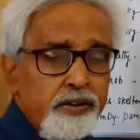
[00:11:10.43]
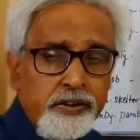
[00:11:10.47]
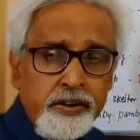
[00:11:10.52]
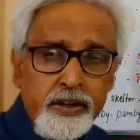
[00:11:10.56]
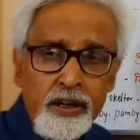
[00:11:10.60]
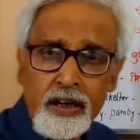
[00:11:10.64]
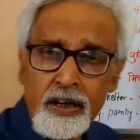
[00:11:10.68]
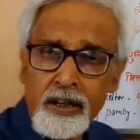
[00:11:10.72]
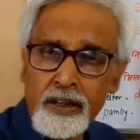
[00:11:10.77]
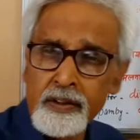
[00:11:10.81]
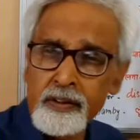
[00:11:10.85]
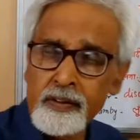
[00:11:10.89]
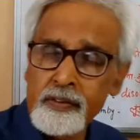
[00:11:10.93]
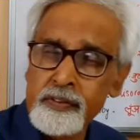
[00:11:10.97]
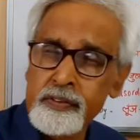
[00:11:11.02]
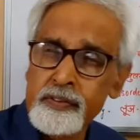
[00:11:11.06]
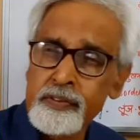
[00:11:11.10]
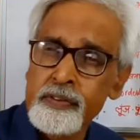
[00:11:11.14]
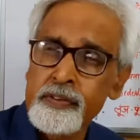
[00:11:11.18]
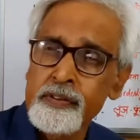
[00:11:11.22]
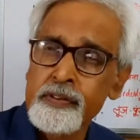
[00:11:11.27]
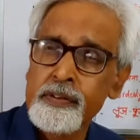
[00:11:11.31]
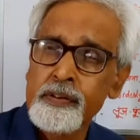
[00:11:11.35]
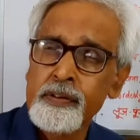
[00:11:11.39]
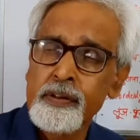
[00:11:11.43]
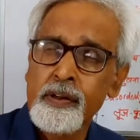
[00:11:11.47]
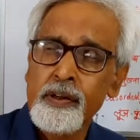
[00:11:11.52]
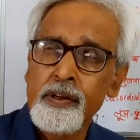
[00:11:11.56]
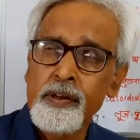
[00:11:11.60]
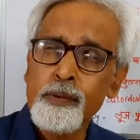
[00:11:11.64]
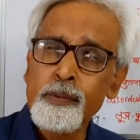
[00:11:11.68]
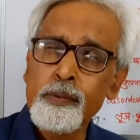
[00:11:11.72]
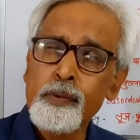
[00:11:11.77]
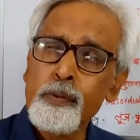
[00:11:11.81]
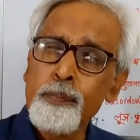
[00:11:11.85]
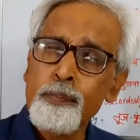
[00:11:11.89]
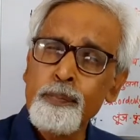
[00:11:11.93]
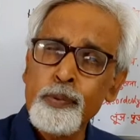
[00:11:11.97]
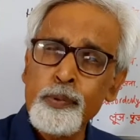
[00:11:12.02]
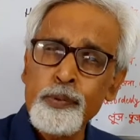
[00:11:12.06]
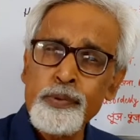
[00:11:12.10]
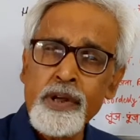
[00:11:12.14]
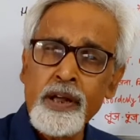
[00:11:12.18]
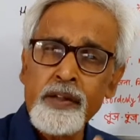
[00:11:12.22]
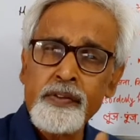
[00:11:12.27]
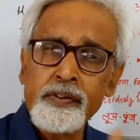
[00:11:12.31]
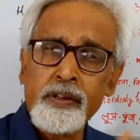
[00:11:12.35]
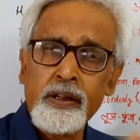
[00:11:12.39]
dealings.
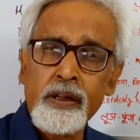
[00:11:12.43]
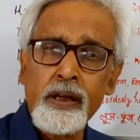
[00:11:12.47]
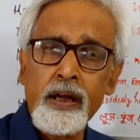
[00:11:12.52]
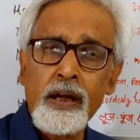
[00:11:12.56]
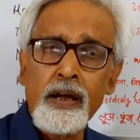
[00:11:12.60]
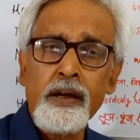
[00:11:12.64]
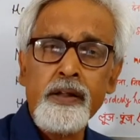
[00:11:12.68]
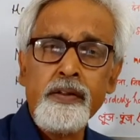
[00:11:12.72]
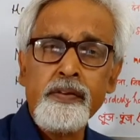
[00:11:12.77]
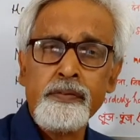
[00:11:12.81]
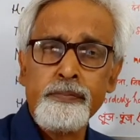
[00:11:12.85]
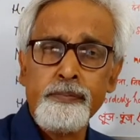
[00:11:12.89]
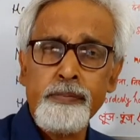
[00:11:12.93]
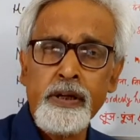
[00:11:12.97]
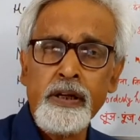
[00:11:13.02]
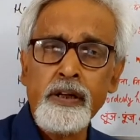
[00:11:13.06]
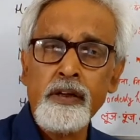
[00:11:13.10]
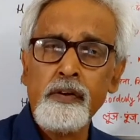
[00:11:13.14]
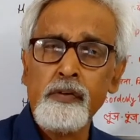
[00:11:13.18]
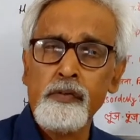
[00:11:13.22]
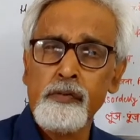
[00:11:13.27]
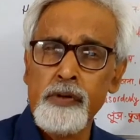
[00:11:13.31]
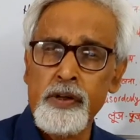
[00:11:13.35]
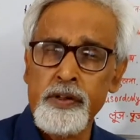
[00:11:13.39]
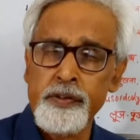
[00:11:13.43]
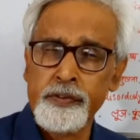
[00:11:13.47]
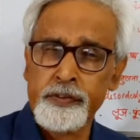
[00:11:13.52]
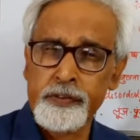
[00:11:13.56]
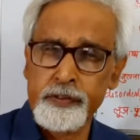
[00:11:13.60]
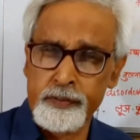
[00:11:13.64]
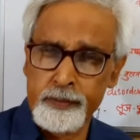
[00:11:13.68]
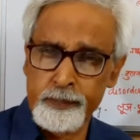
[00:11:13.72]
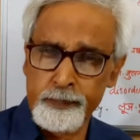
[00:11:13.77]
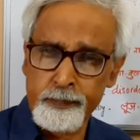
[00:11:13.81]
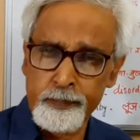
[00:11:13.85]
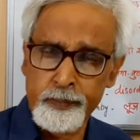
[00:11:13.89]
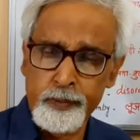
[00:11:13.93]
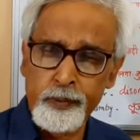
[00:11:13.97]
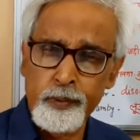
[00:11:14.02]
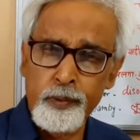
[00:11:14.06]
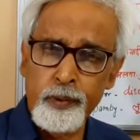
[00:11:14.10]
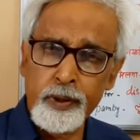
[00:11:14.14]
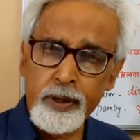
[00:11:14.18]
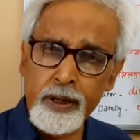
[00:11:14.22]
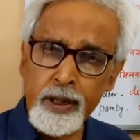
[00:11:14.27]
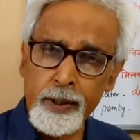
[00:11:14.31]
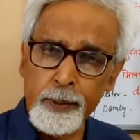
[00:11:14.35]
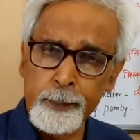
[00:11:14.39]
Pooja Singhal is being quizzed,
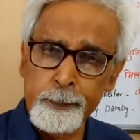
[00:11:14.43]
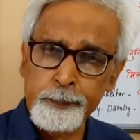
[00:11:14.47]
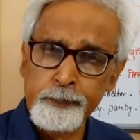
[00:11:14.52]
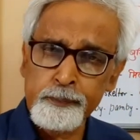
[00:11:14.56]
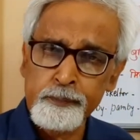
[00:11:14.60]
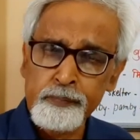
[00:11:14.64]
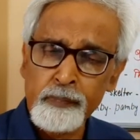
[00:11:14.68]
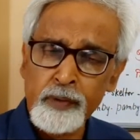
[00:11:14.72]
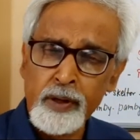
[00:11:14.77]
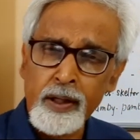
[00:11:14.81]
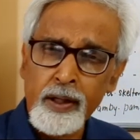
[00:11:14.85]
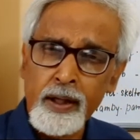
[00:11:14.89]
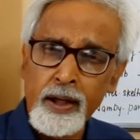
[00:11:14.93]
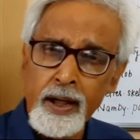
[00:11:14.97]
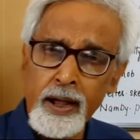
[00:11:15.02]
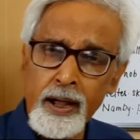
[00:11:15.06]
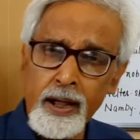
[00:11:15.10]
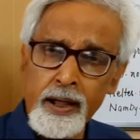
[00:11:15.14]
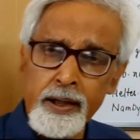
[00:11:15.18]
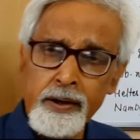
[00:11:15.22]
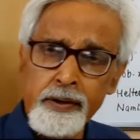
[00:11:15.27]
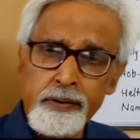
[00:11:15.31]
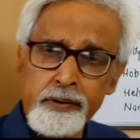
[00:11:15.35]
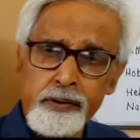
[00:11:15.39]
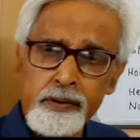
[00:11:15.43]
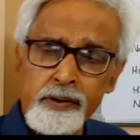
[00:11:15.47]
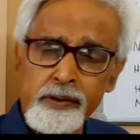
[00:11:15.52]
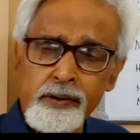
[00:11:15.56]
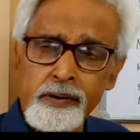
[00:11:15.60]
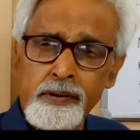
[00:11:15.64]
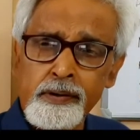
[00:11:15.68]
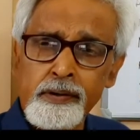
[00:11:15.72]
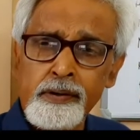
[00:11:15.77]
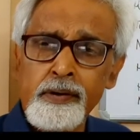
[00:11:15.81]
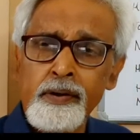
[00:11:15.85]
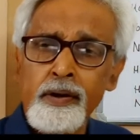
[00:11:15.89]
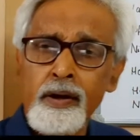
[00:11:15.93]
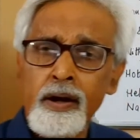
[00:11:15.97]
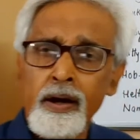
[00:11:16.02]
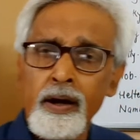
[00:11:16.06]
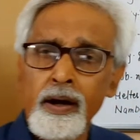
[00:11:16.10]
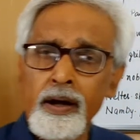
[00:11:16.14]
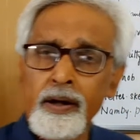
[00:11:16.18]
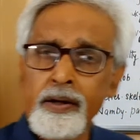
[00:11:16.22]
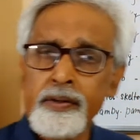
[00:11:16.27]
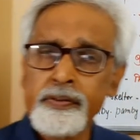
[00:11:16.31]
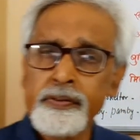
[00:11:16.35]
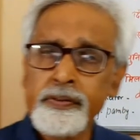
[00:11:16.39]
okay, and
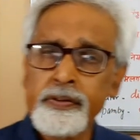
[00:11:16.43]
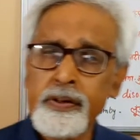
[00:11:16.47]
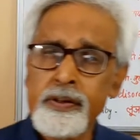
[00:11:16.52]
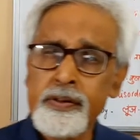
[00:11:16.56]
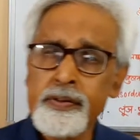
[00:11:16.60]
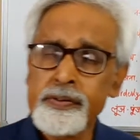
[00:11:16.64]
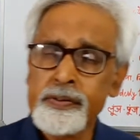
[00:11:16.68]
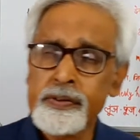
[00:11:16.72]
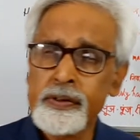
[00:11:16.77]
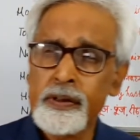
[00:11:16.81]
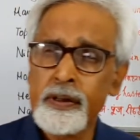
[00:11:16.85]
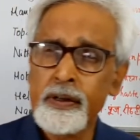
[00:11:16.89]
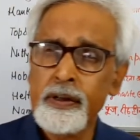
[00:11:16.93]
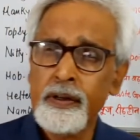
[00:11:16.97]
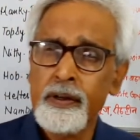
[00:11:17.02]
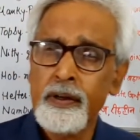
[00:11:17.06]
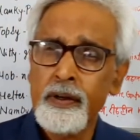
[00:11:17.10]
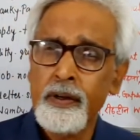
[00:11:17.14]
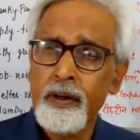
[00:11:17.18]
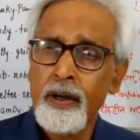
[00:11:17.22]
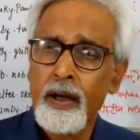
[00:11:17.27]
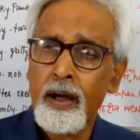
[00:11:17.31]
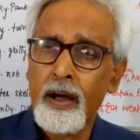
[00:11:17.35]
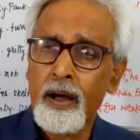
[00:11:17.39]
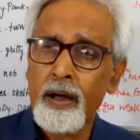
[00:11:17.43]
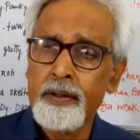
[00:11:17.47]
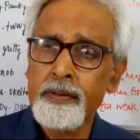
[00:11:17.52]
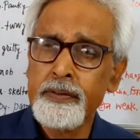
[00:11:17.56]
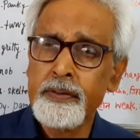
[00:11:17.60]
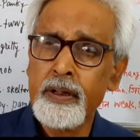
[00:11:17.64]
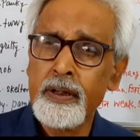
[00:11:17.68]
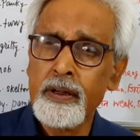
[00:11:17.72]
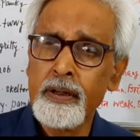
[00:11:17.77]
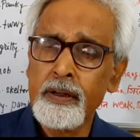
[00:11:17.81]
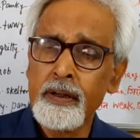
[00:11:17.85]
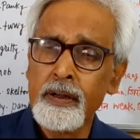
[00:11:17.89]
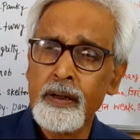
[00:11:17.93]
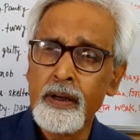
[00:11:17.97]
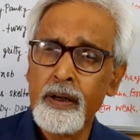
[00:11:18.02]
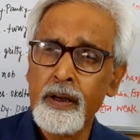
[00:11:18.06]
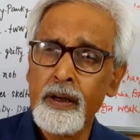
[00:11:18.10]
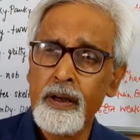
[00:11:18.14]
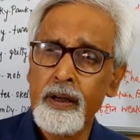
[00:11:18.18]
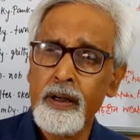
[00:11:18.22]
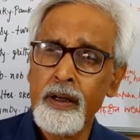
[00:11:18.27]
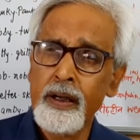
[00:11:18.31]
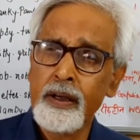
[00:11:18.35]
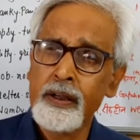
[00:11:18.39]
she is I think
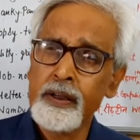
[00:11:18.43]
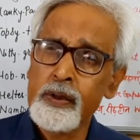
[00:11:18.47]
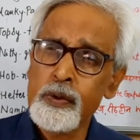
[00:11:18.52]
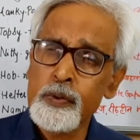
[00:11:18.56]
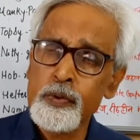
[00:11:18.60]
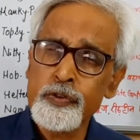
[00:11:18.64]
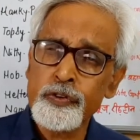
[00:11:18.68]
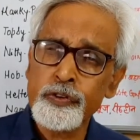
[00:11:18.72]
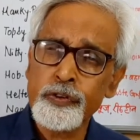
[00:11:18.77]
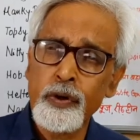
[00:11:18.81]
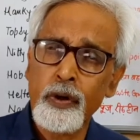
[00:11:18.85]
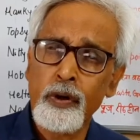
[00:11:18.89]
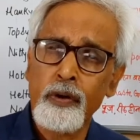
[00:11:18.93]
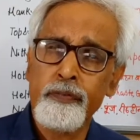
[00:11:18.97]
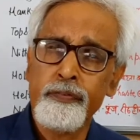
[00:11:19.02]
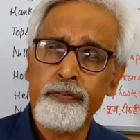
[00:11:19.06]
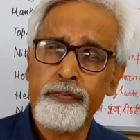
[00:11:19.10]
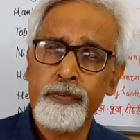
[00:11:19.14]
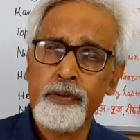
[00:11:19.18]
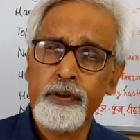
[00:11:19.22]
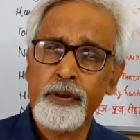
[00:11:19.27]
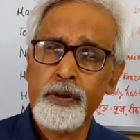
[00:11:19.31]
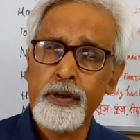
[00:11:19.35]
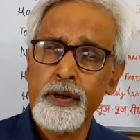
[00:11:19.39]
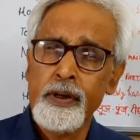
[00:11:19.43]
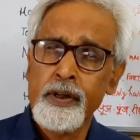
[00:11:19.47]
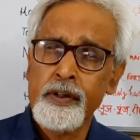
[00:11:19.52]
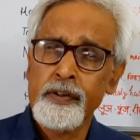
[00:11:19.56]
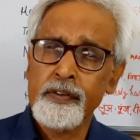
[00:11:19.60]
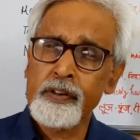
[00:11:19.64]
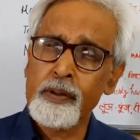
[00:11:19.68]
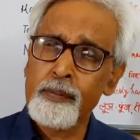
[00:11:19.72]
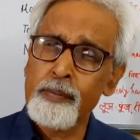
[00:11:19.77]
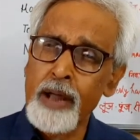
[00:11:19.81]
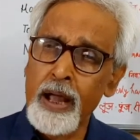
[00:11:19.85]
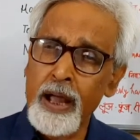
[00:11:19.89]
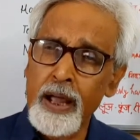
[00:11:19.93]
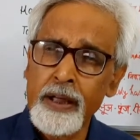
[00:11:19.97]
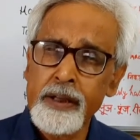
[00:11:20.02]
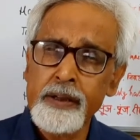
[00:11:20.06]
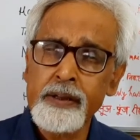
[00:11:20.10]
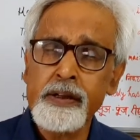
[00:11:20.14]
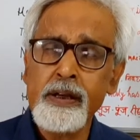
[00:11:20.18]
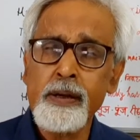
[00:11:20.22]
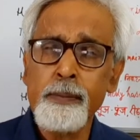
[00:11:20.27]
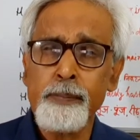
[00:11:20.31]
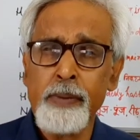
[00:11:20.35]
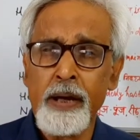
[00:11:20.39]
accused of some
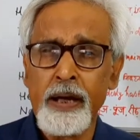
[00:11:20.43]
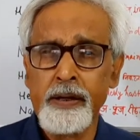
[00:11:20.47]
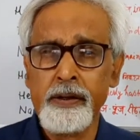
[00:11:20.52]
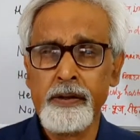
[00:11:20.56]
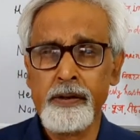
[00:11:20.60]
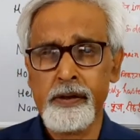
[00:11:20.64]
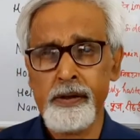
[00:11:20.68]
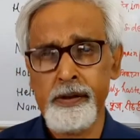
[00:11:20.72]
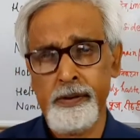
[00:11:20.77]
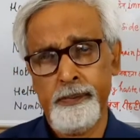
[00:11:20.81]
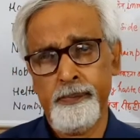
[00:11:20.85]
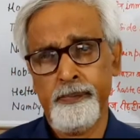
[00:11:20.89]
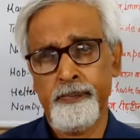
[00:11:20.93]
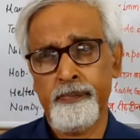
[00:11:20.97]
hanky-panky,